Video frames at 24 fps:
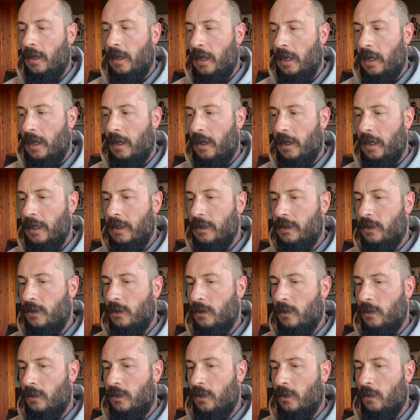uh, and
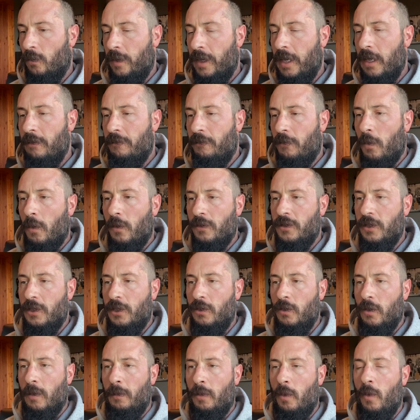to, to reinforce it
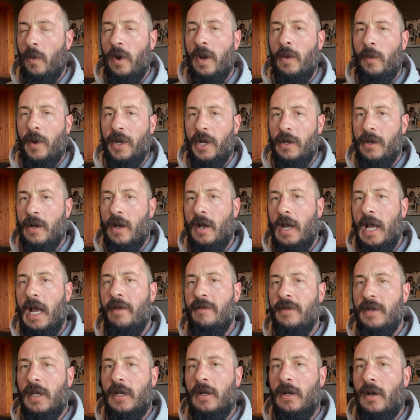to a point where you're not
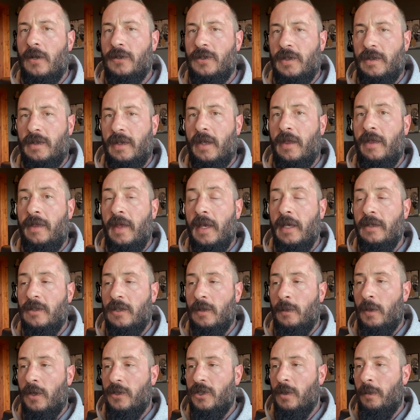having to consciously think
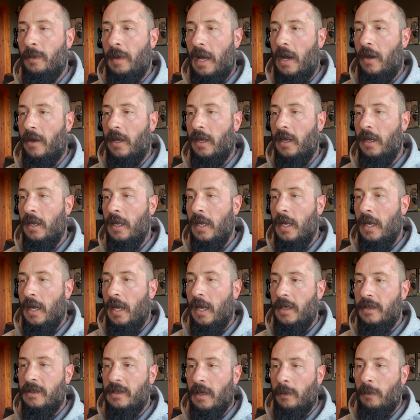so much about it
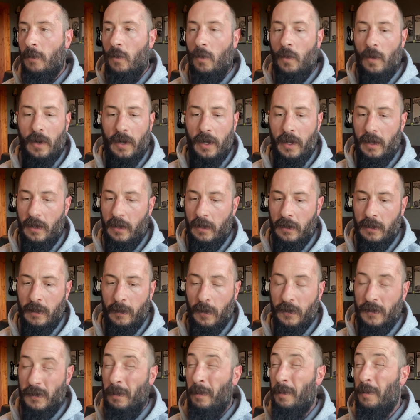is, number one, the
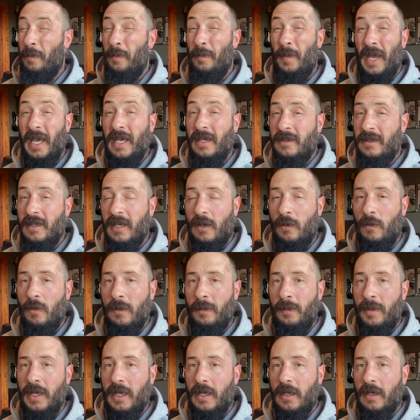most basic
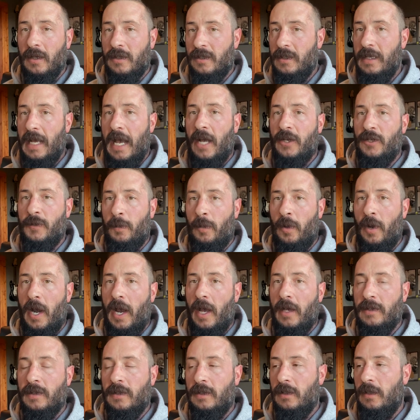would be a snatch
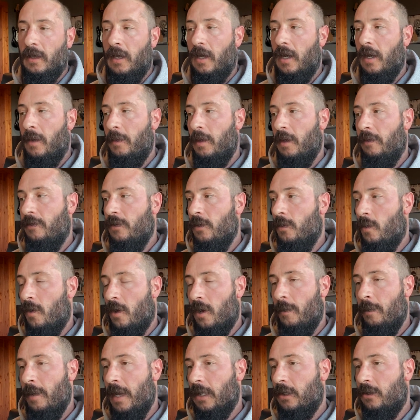press. Um, if you
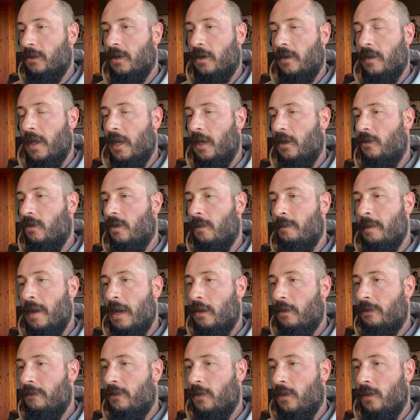want to make turn that into a
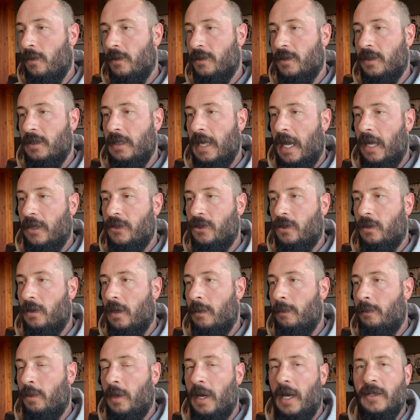mouthful, snatch,
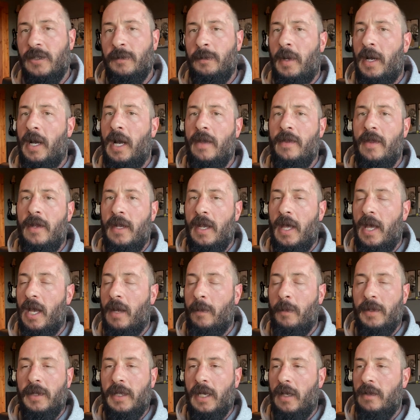grip, press behind the
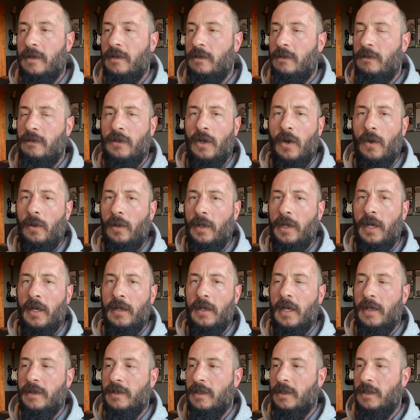neck, but that's totally
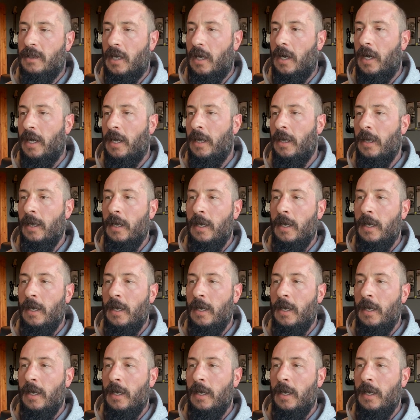unnecessary.